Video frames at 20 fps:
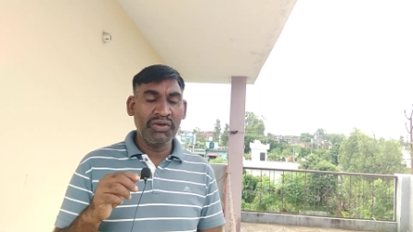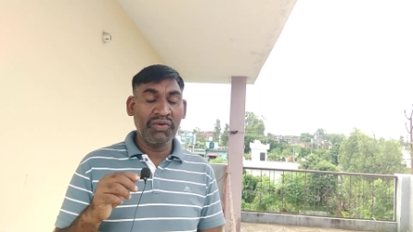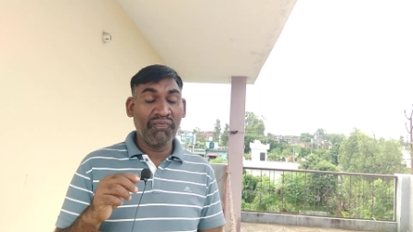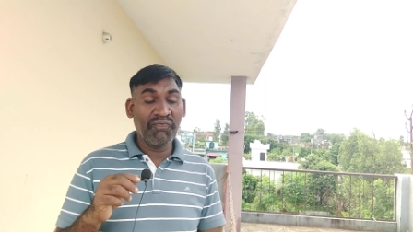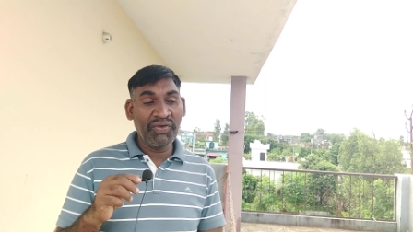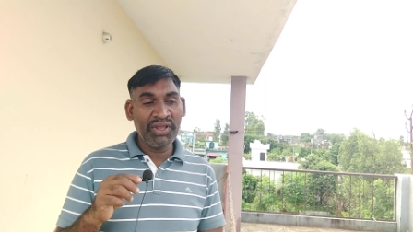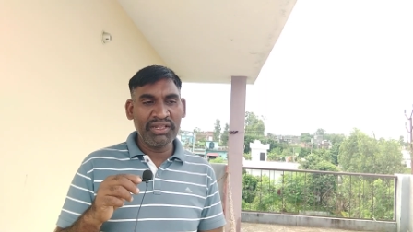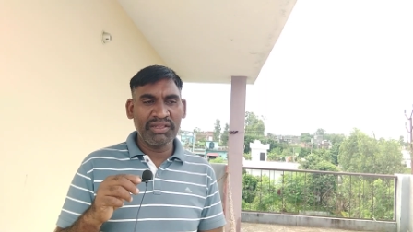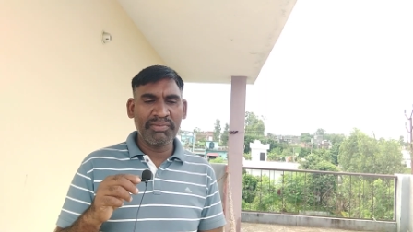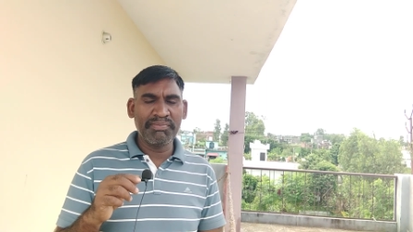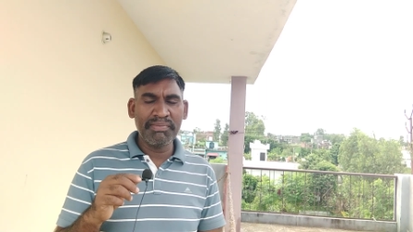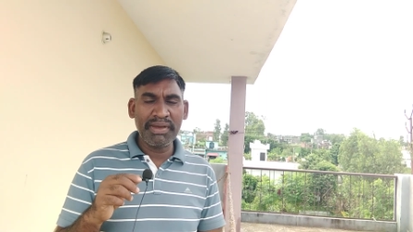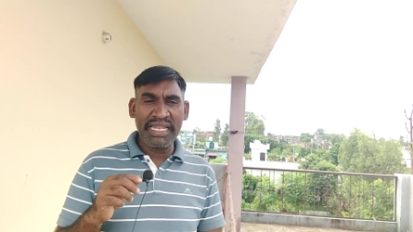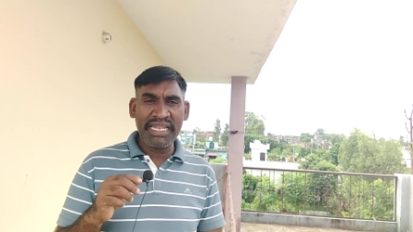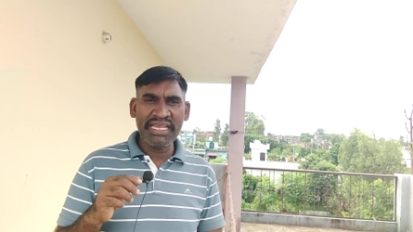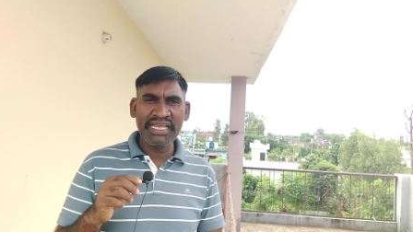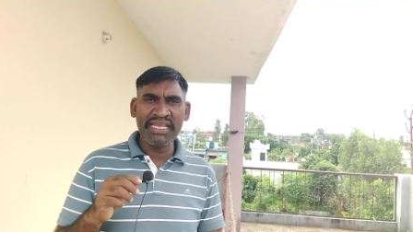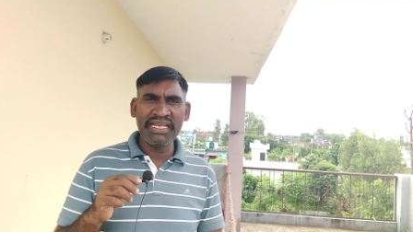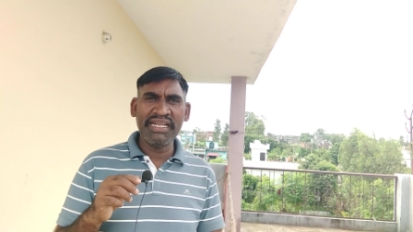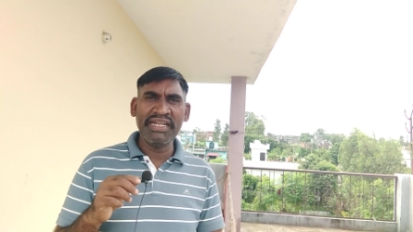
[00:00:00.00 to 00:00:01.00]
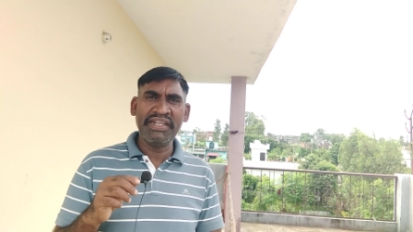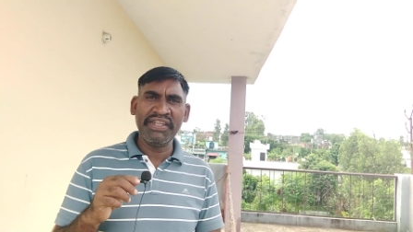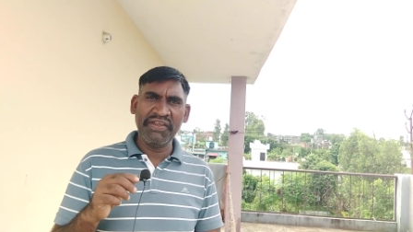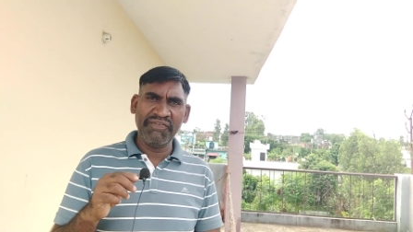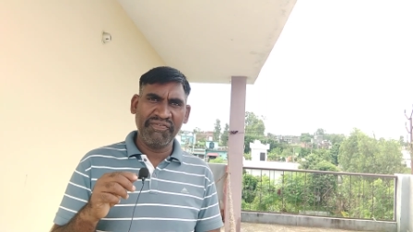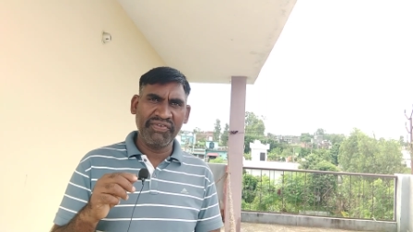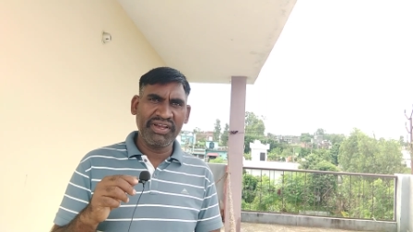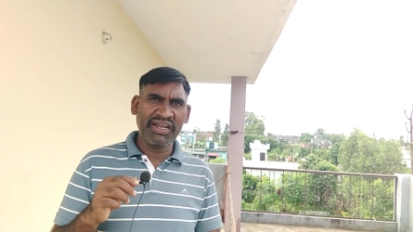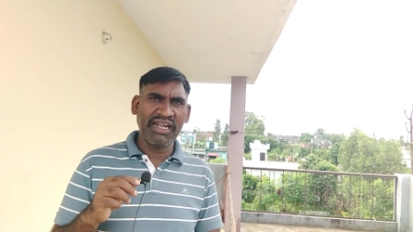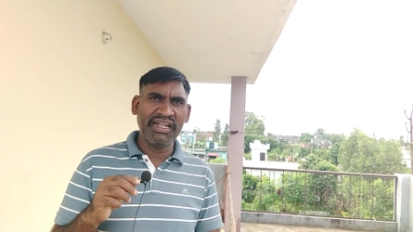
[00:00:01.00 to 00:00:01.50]
face many
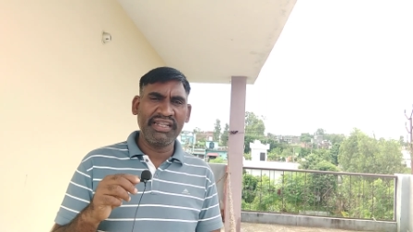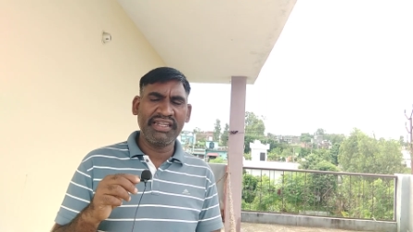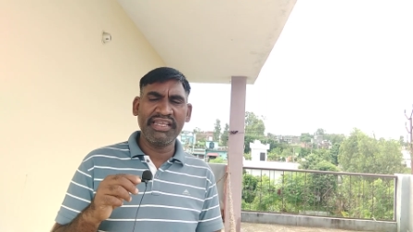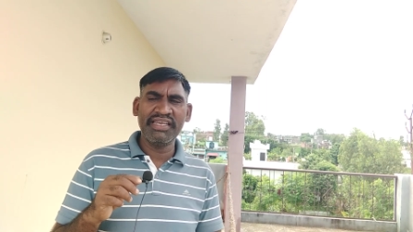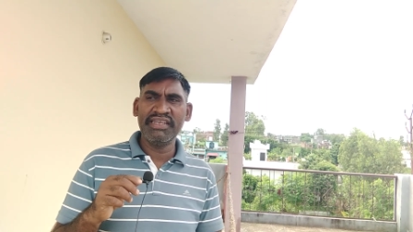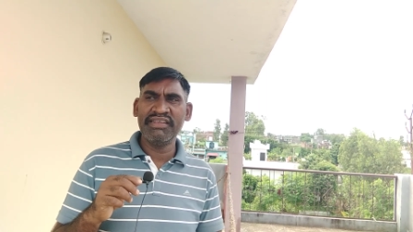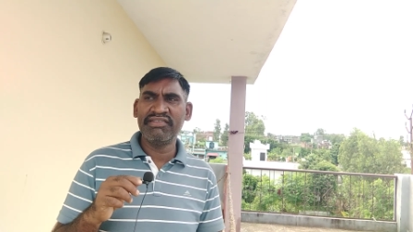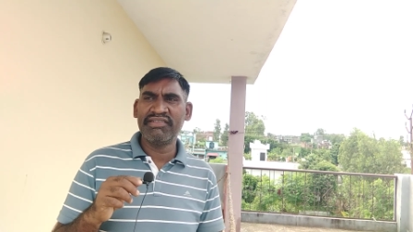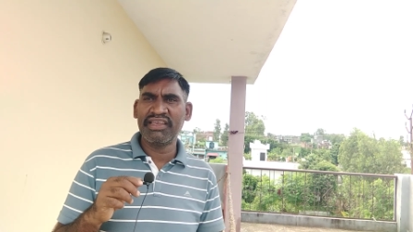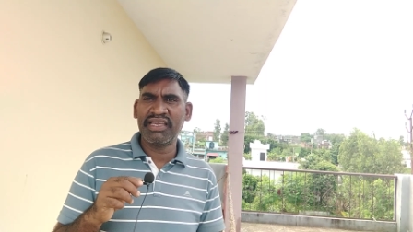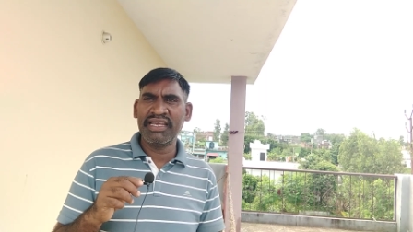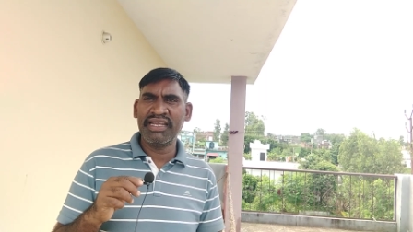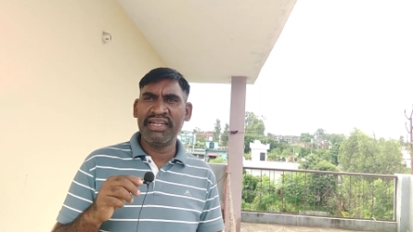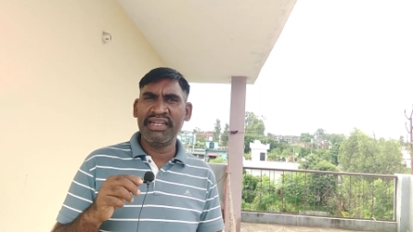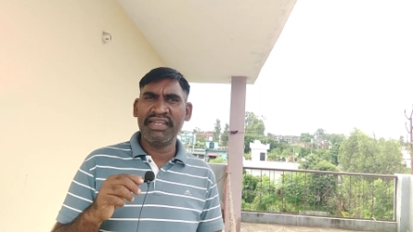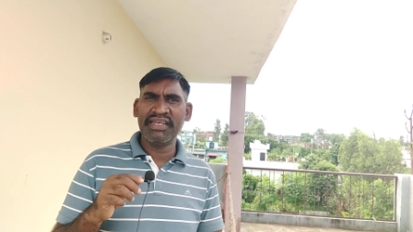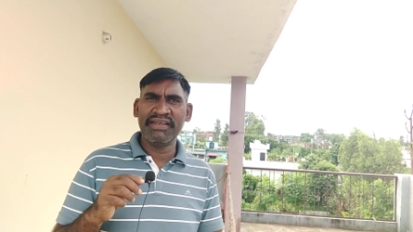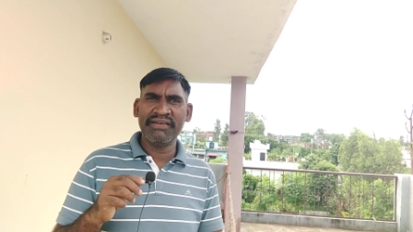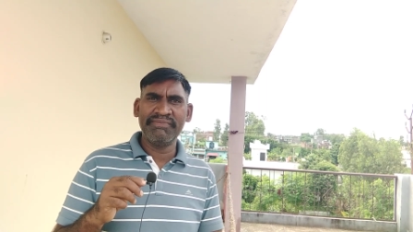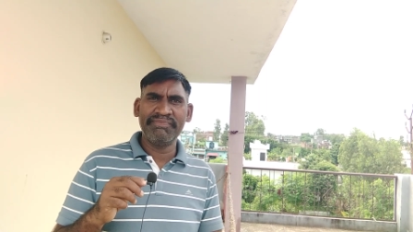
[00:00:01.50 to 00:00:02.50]
difficulties and.